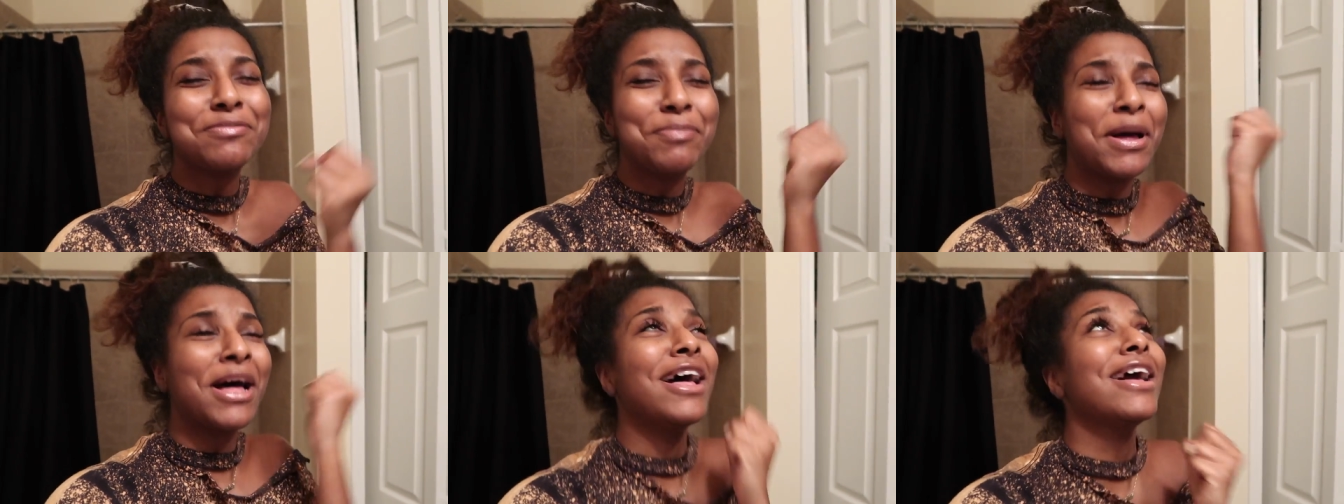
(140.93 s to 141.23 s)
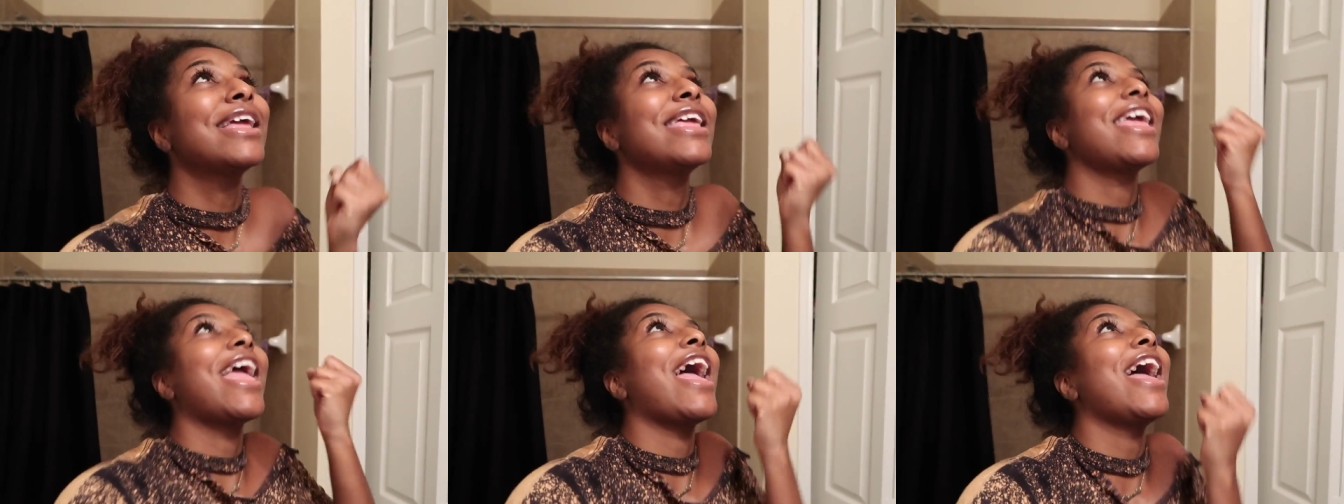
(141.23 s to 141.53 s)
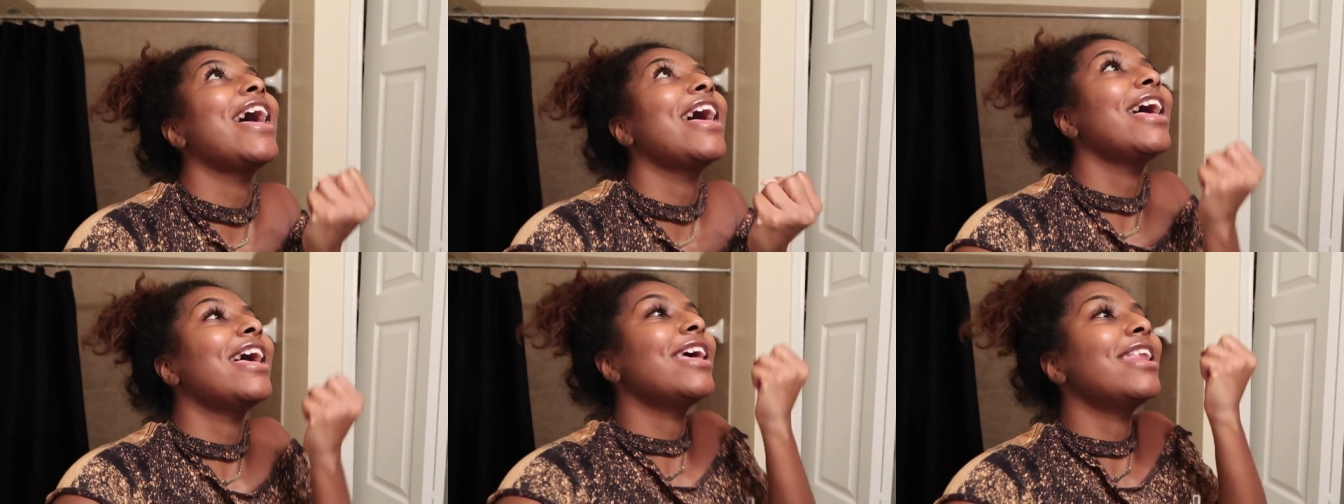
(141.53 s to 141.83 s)

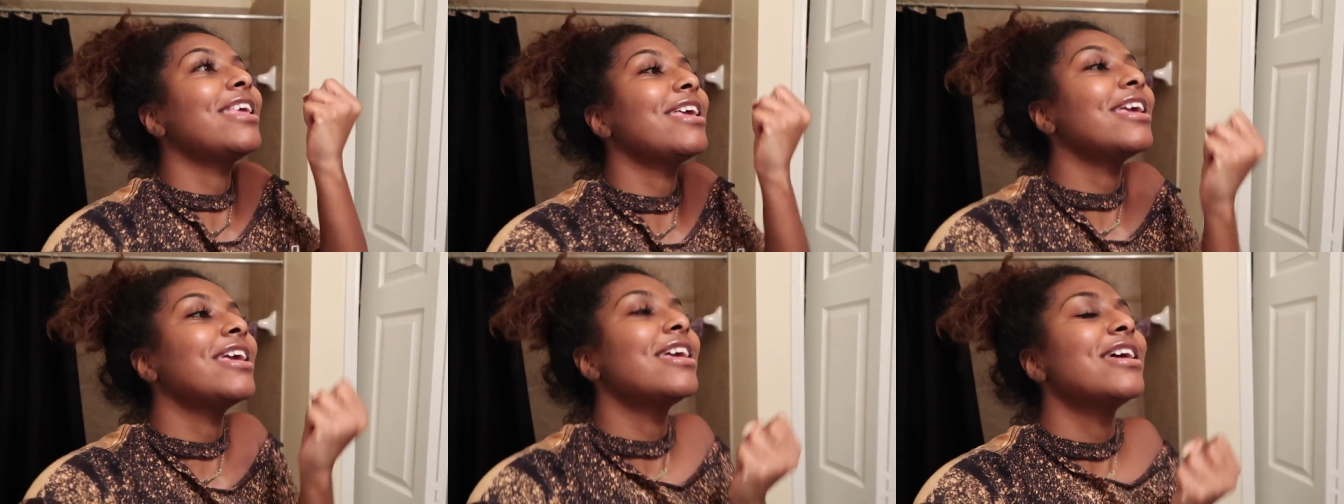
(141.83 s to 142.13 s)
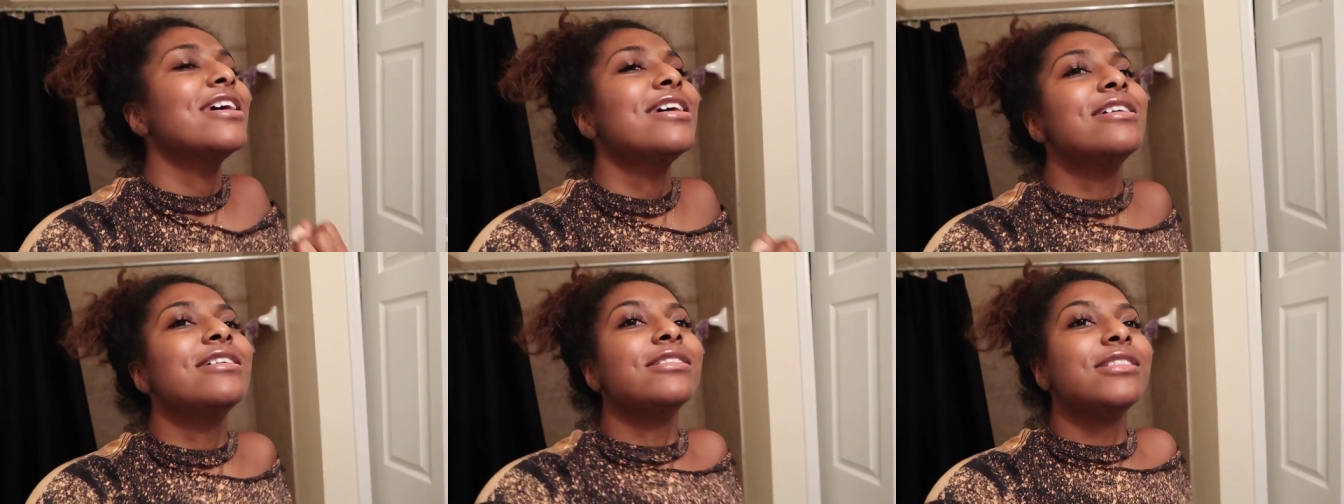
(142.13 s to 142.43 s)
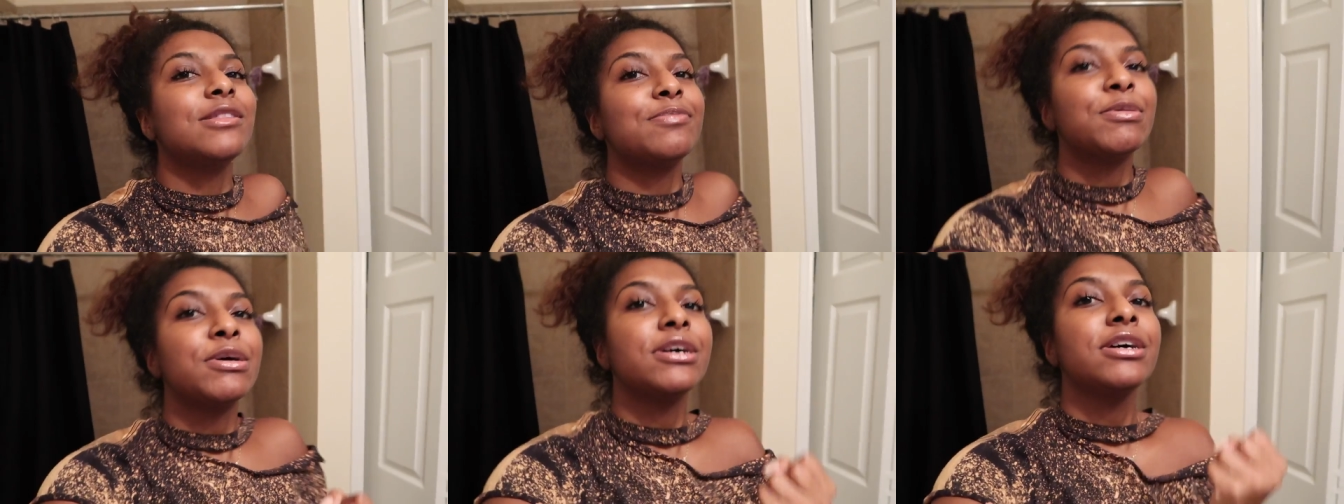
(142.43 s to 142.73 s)
spaghetti.
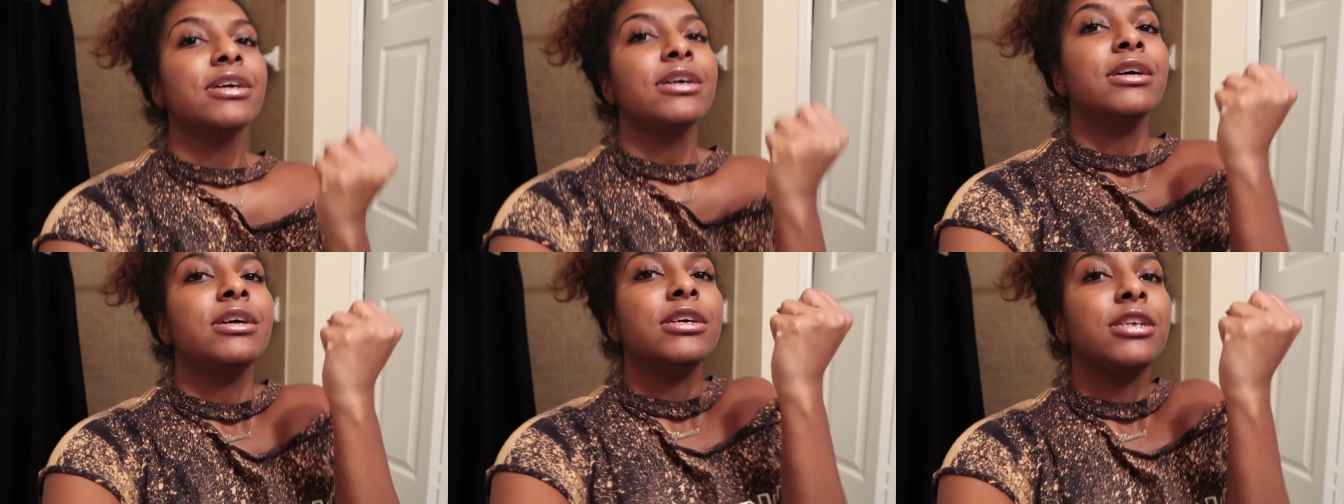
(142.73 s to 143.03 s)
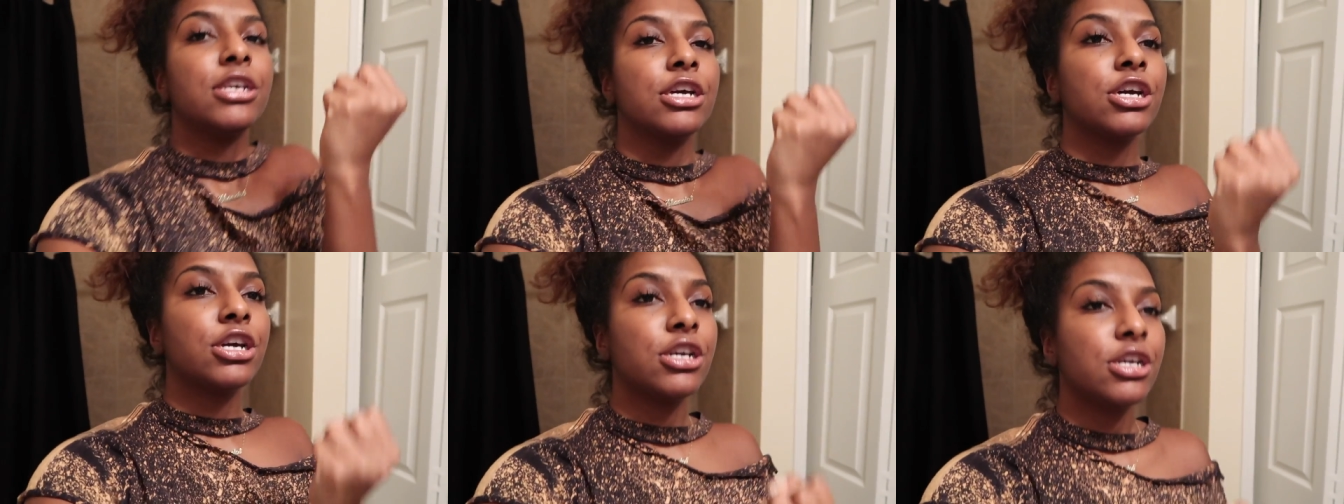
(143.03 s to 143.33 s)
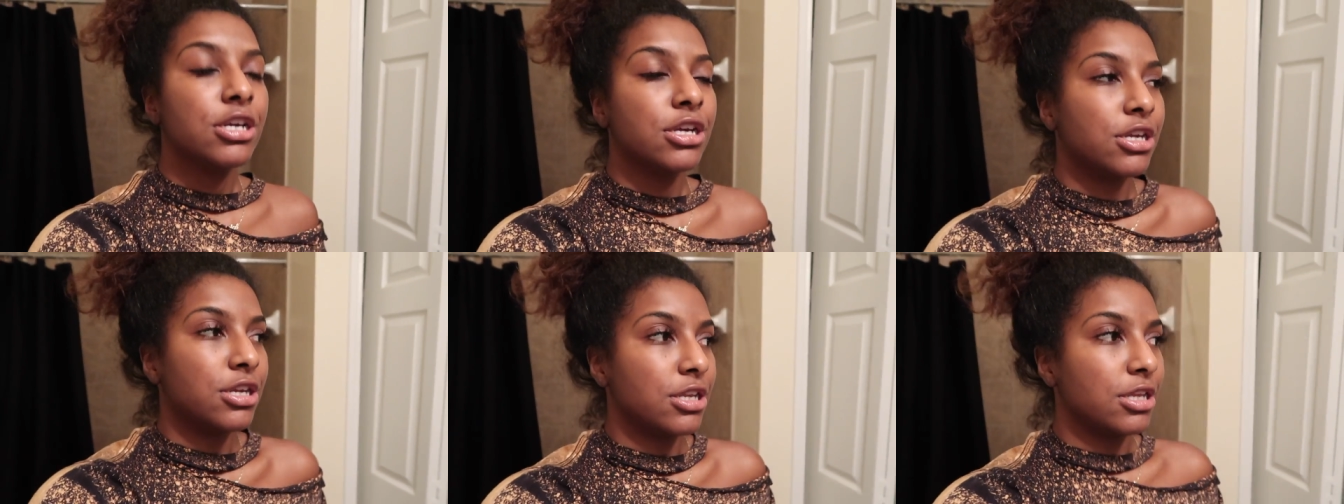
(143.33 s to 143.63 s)

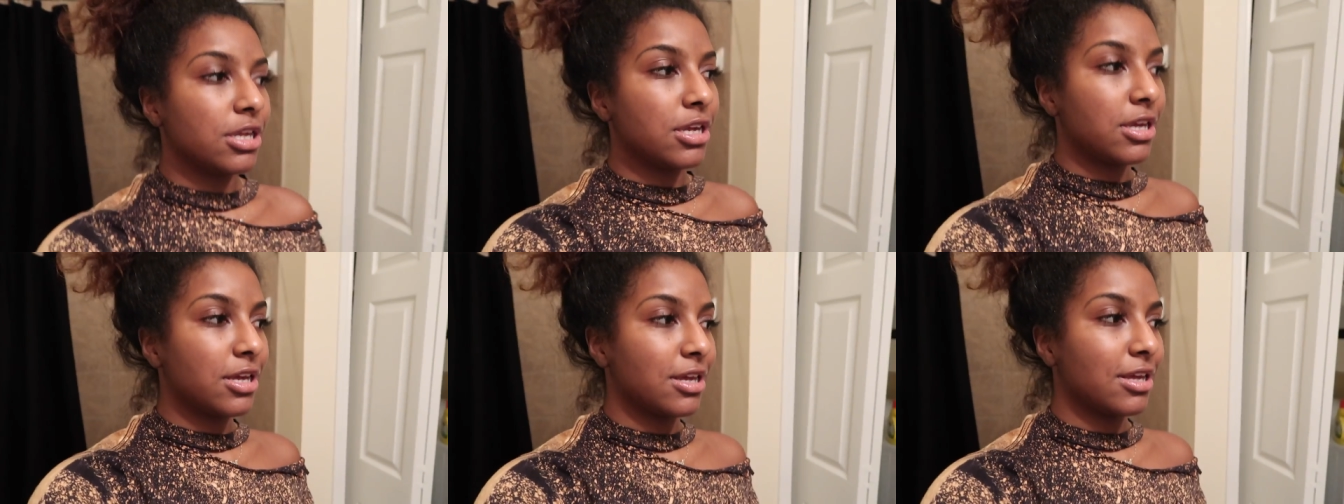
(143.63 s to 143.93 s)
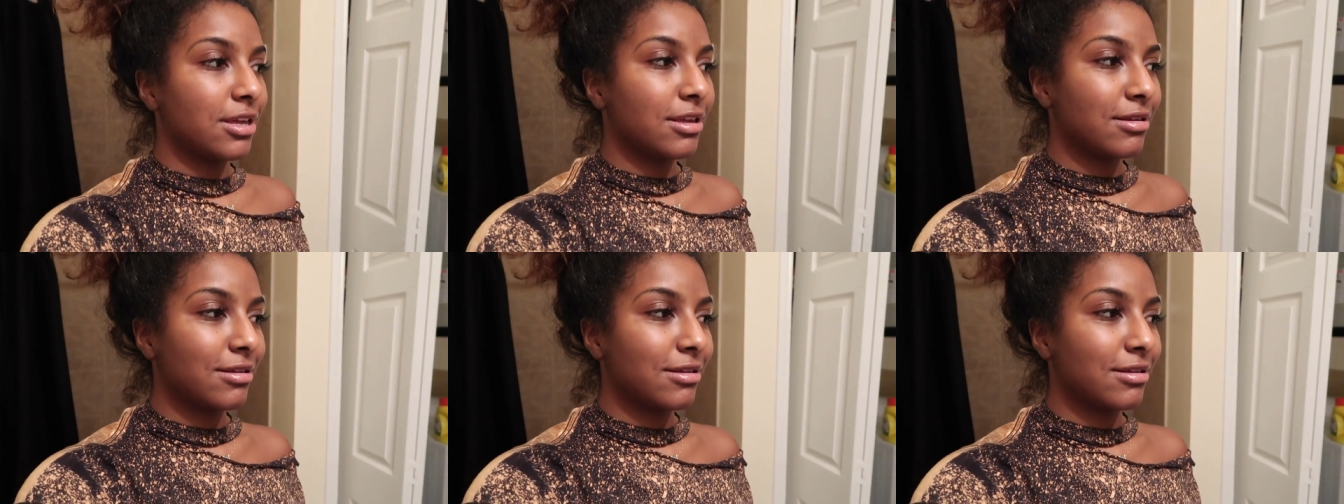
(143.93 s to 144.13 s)
Spaghetti.